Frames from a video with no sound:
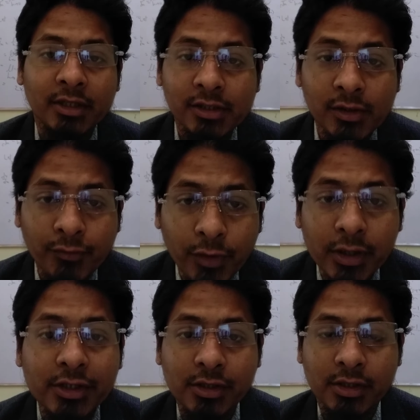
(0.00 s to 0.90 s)
This is the
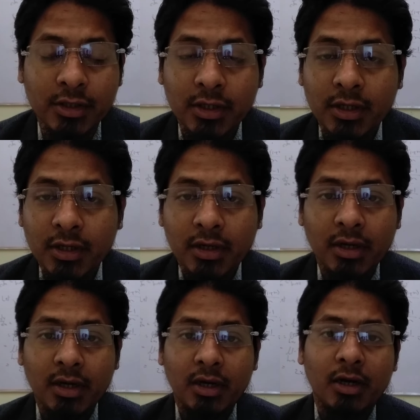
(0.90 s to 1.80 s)
first
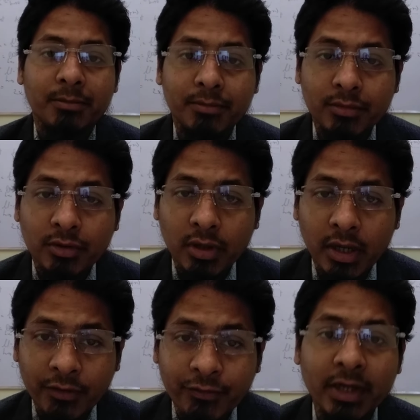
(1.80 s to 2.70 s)

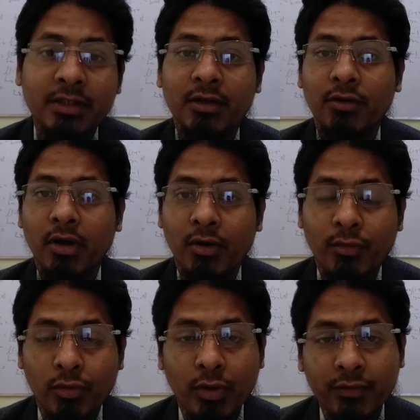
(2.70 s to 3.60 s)
effect
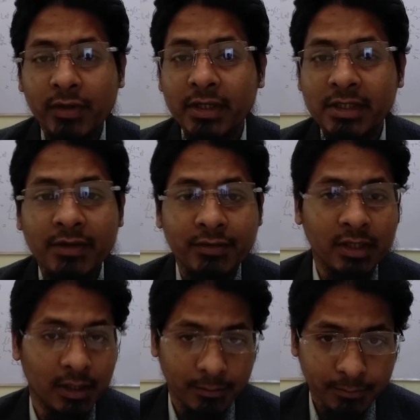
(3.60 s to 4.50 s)
what we received
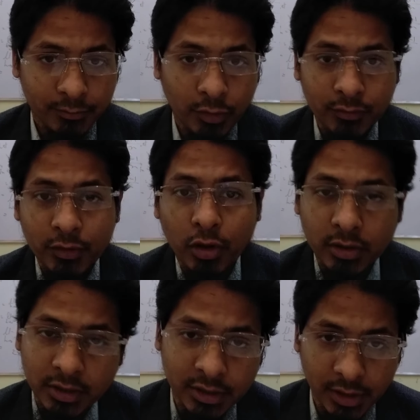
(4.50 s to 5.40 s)
here, what we
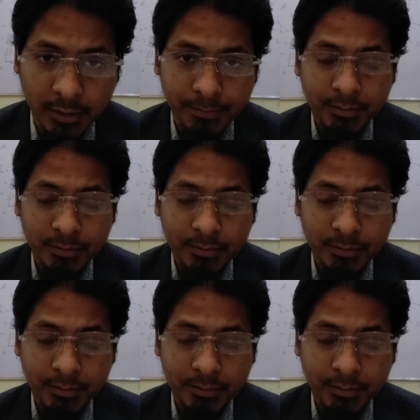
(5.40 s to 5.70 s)
got it here,